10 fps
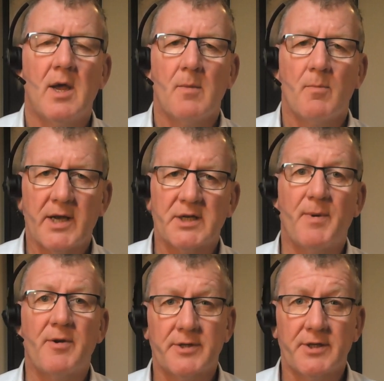My
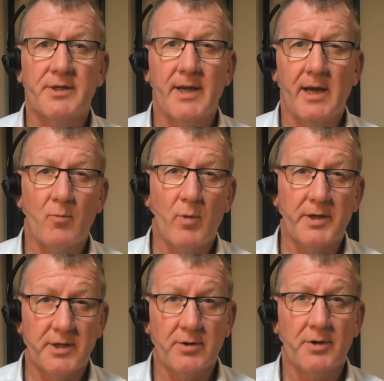experience is dealing with
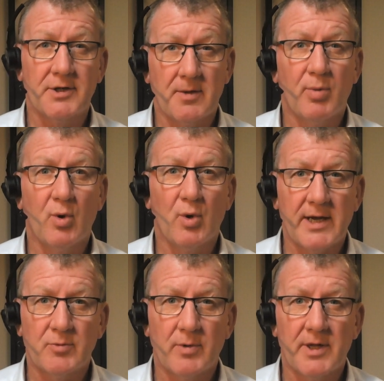dishonest
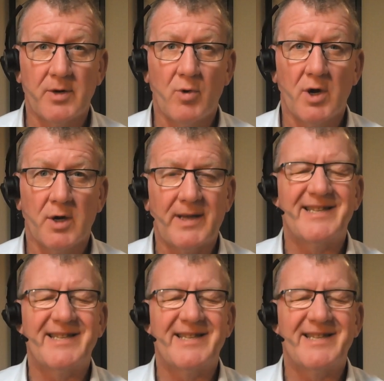employees within the workplace,